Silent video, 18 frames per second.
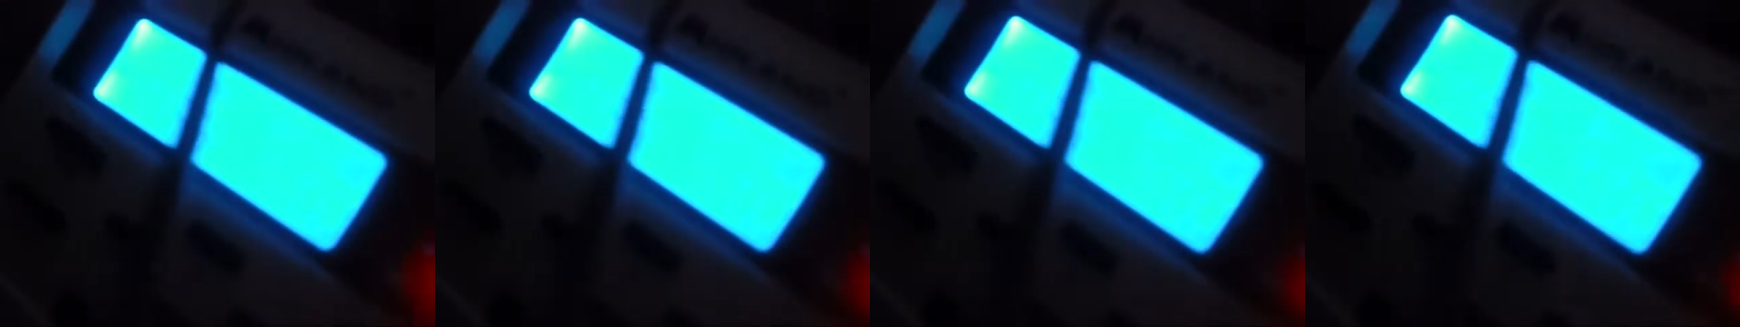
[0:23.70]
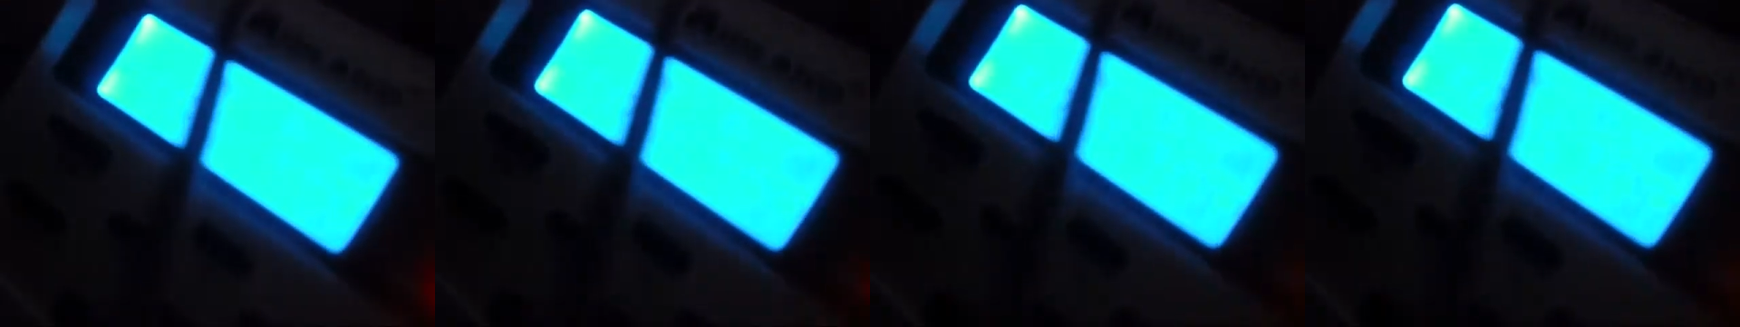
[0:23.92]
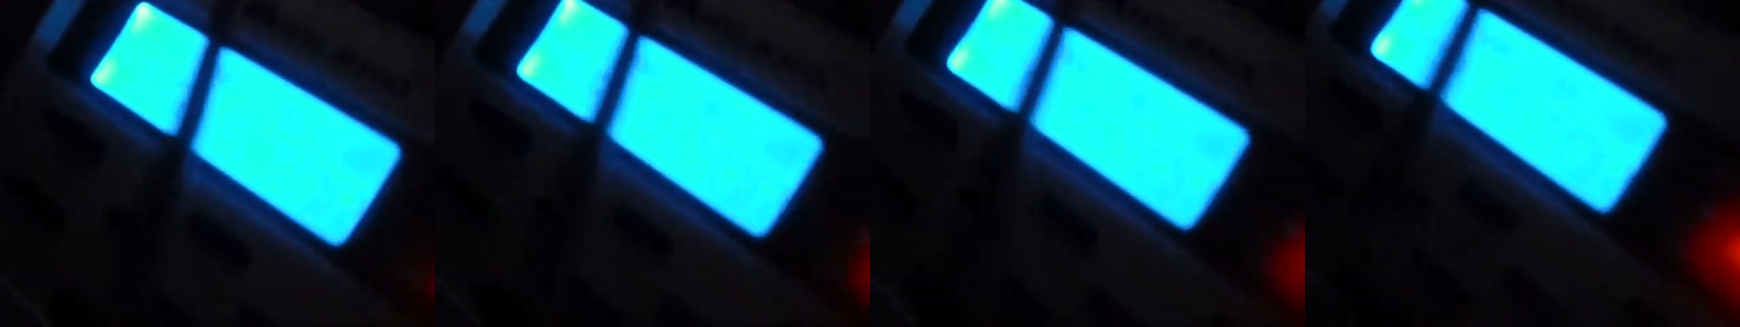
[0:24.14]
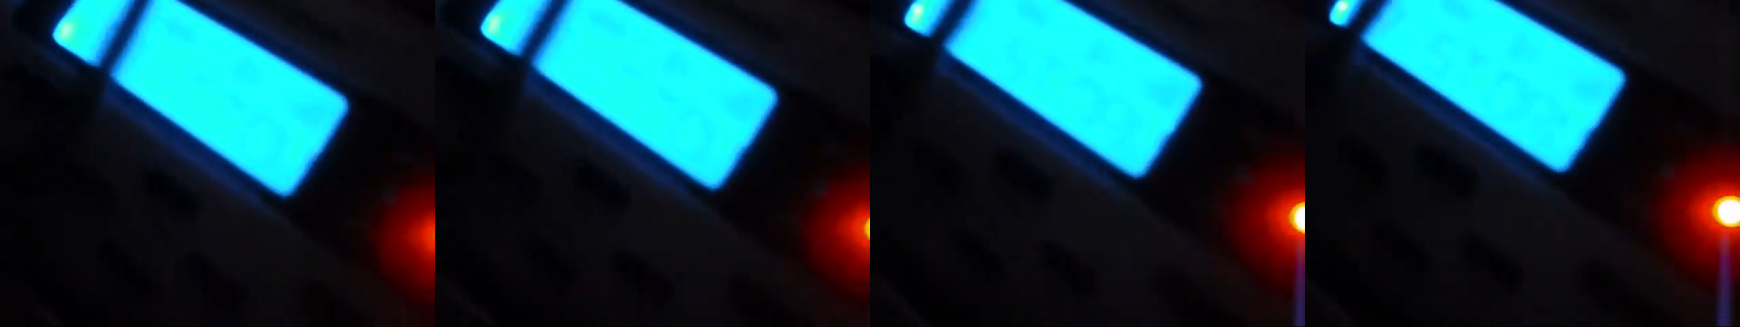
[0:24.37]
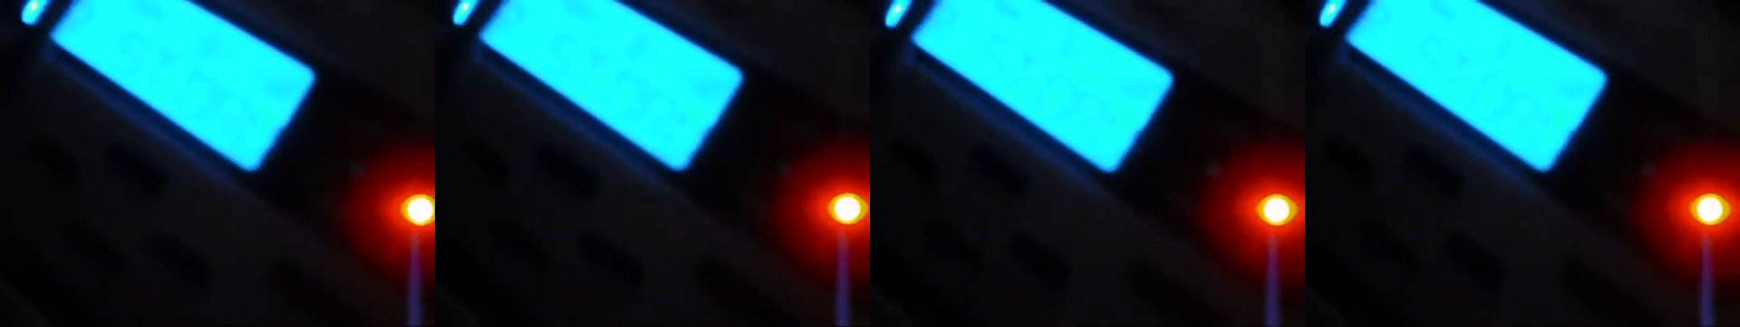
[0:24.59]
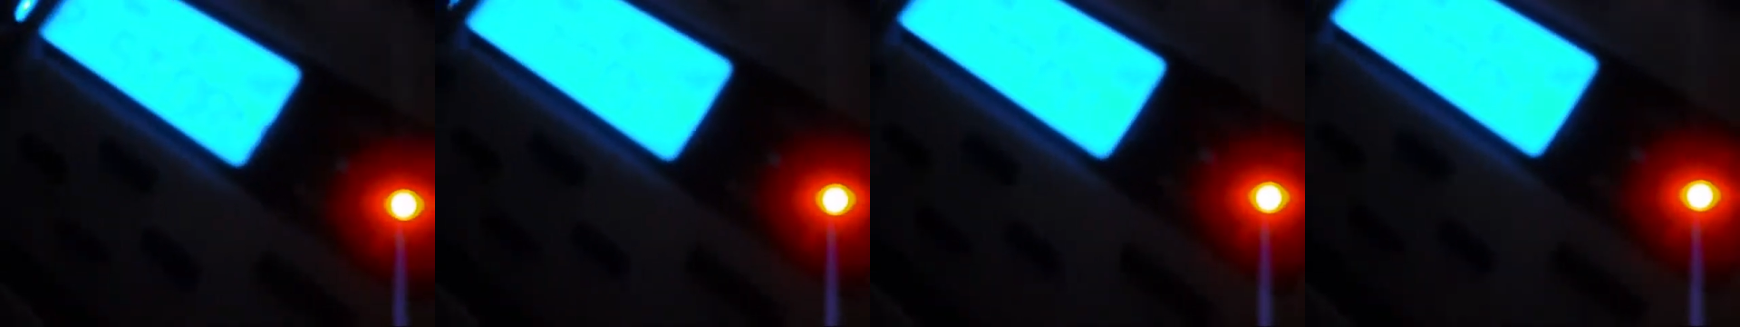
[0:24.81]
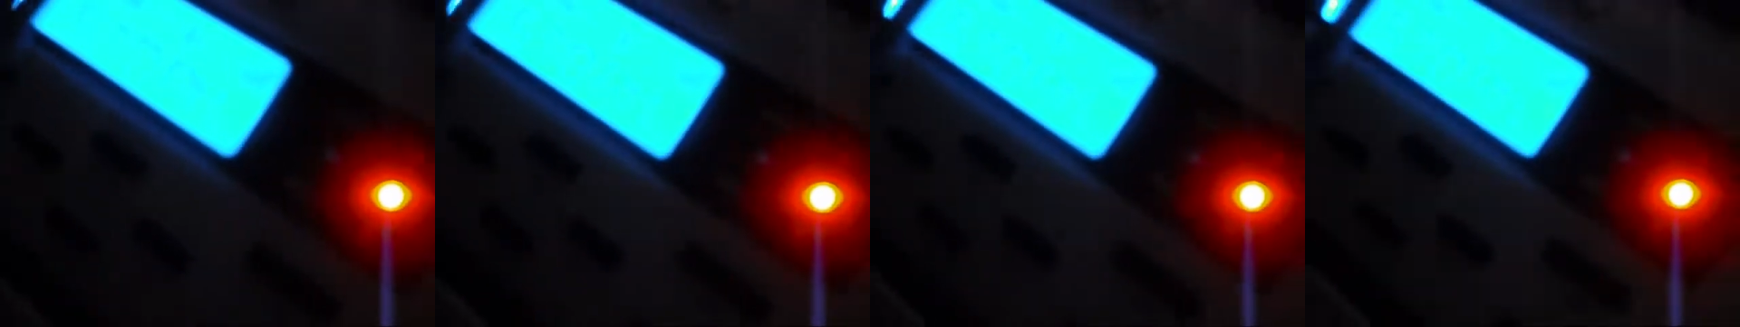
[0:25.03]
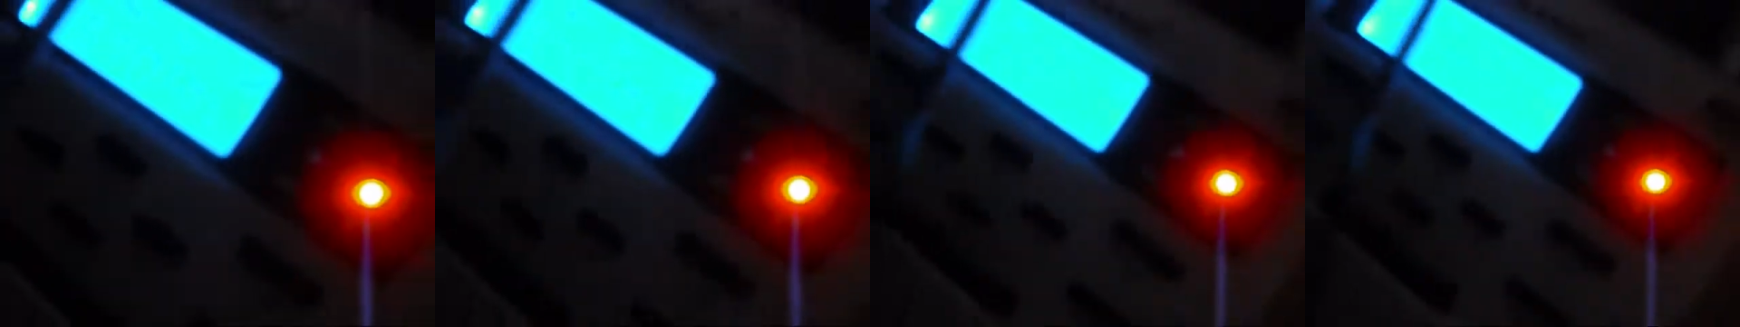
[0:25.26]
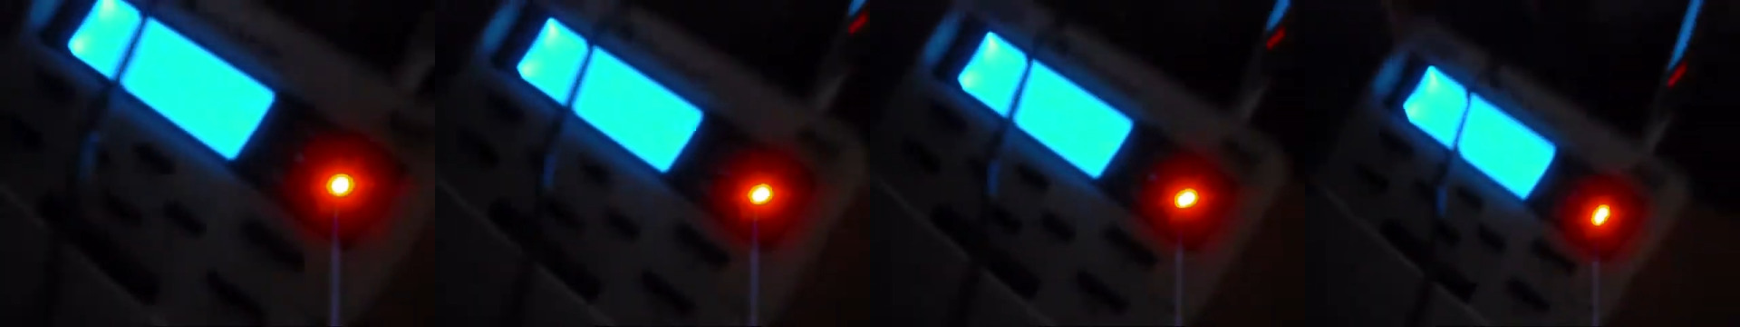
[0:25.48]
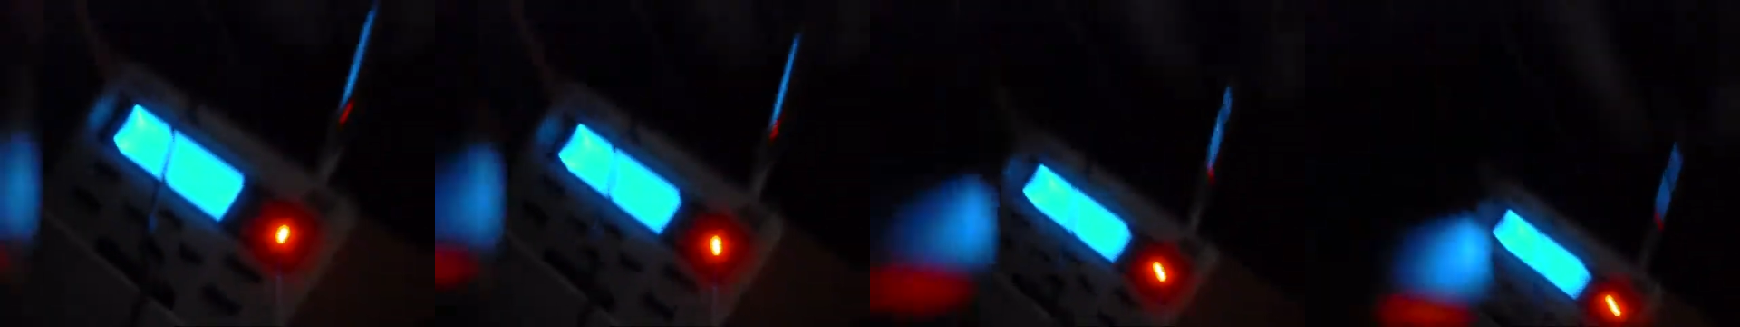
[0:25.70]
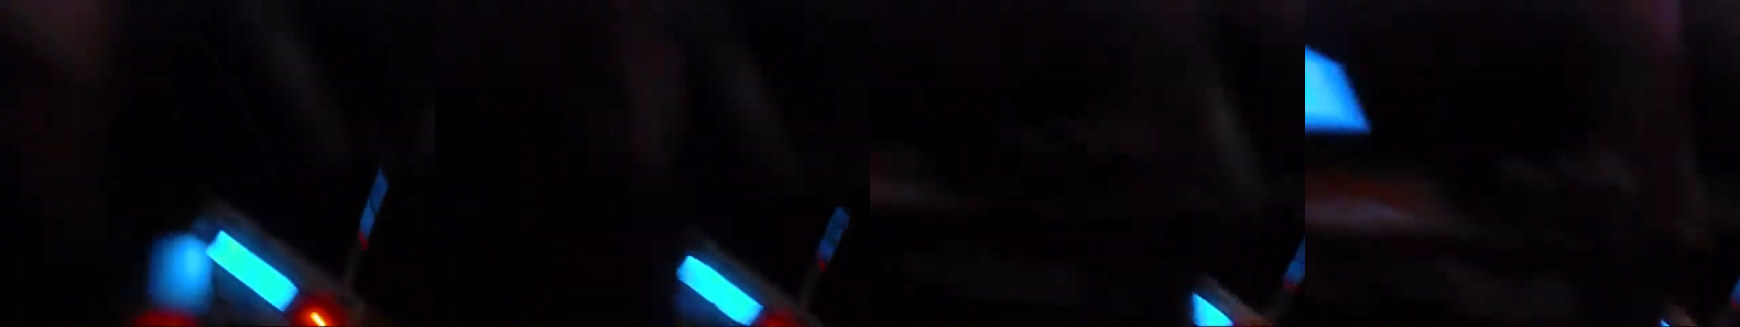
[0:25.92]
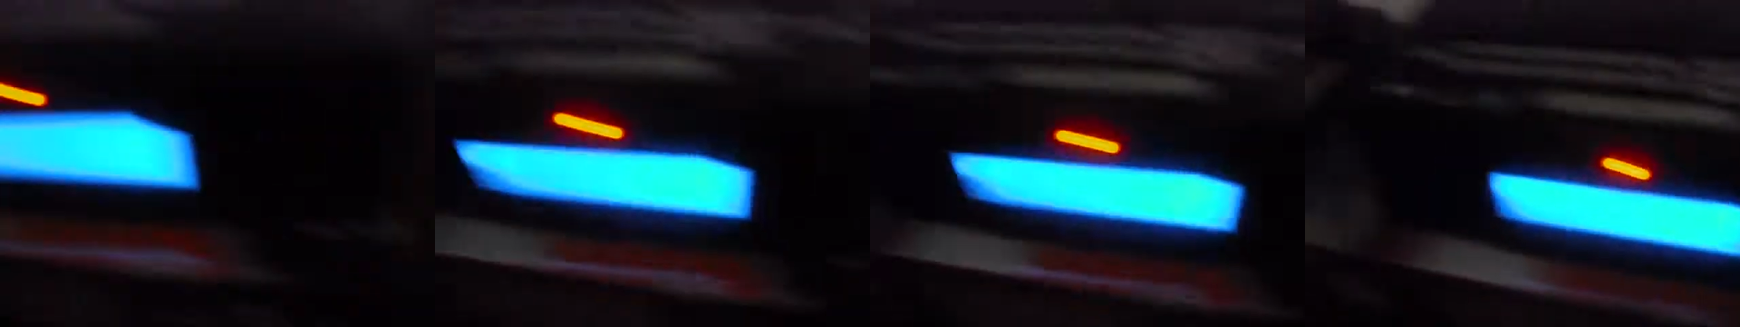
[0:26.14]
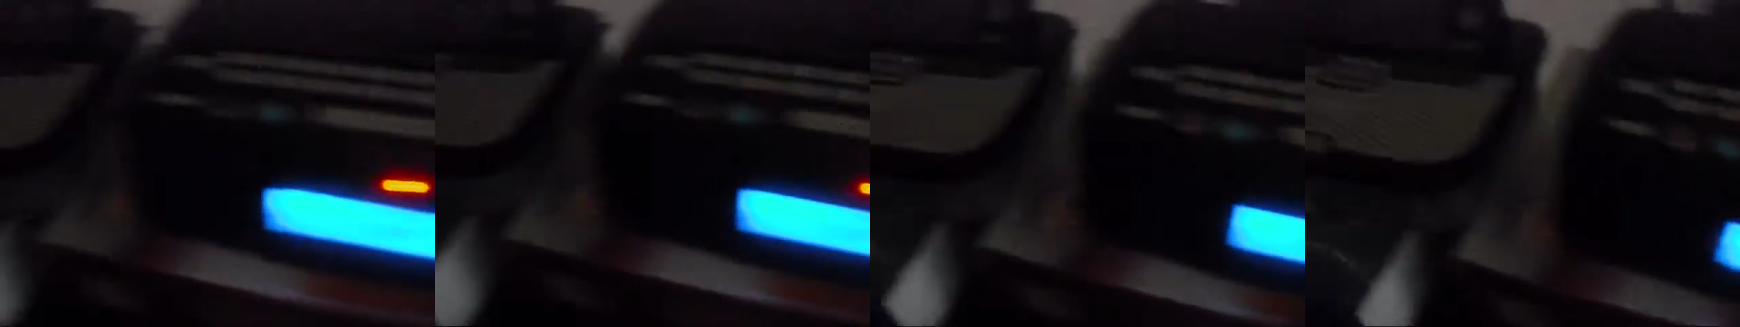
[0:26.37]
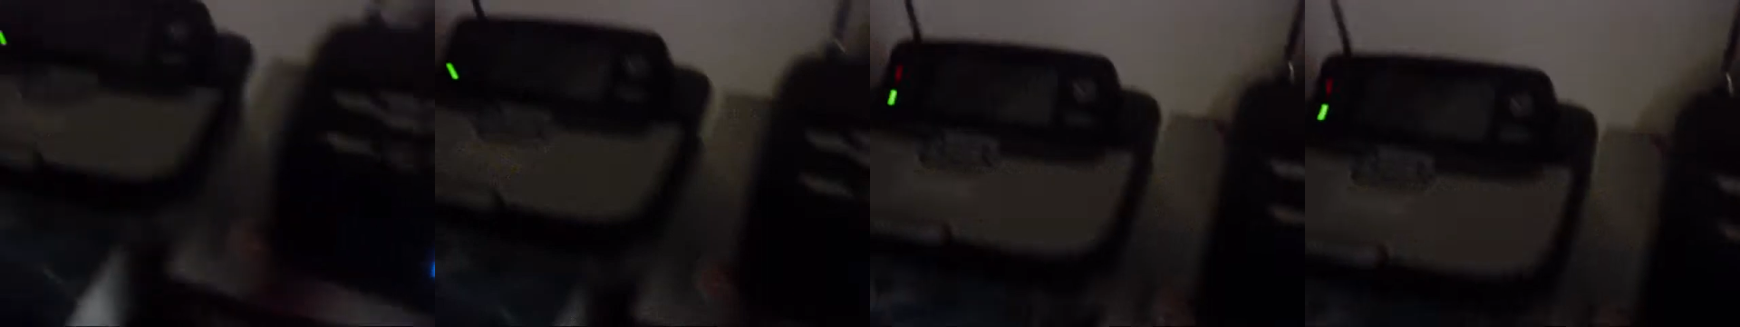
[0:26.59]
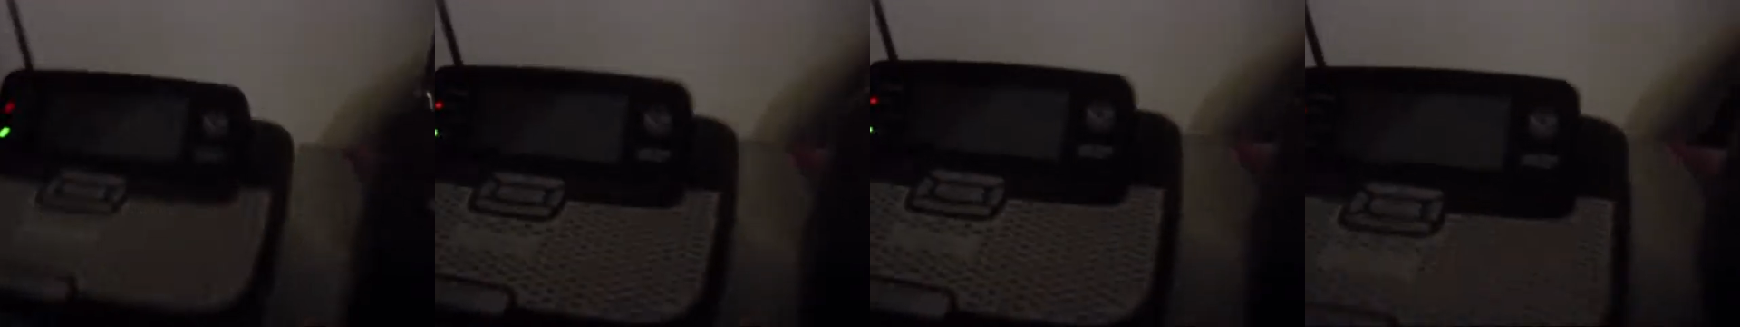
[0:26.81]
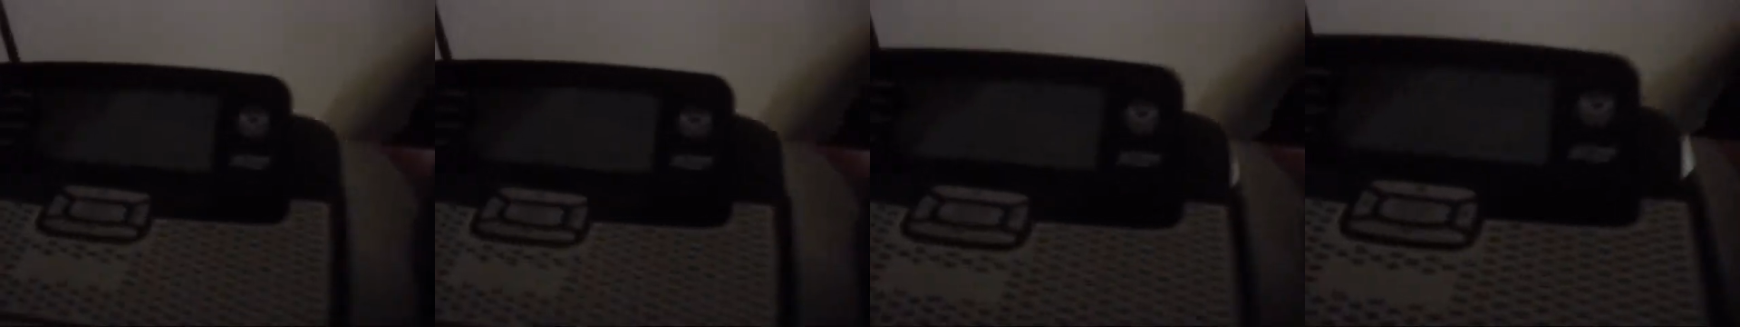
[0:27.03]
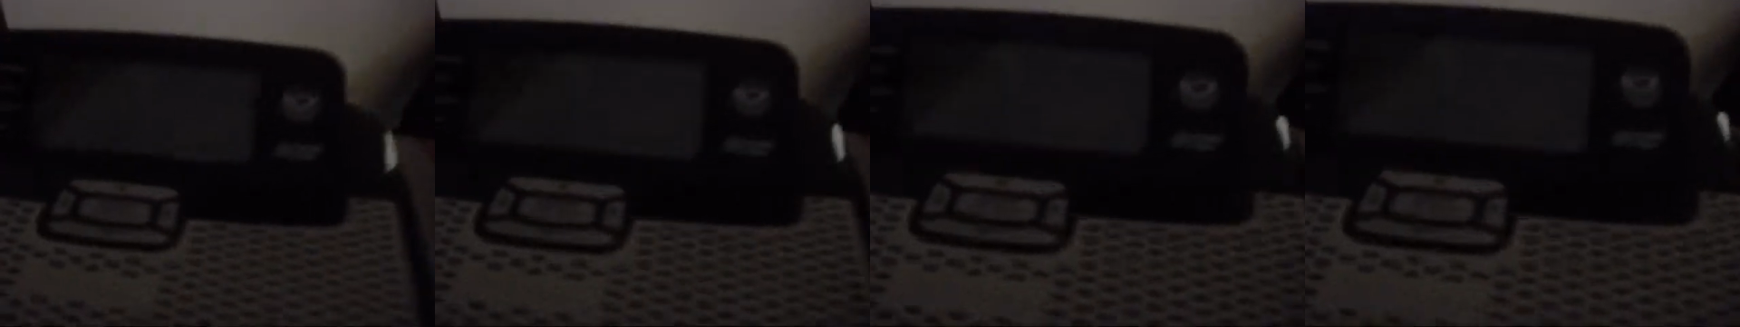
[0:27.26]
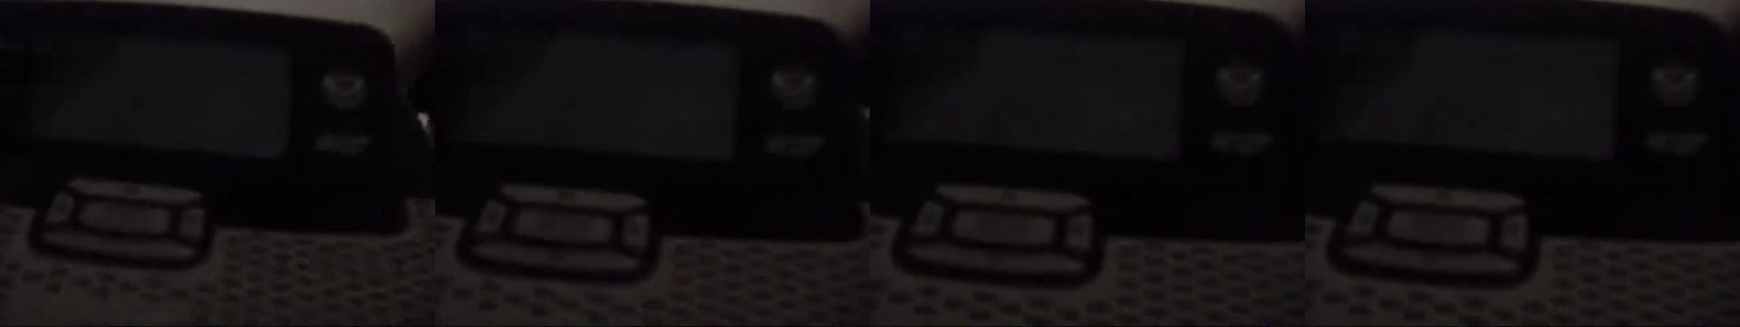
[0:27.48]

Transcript: (no speaker visible)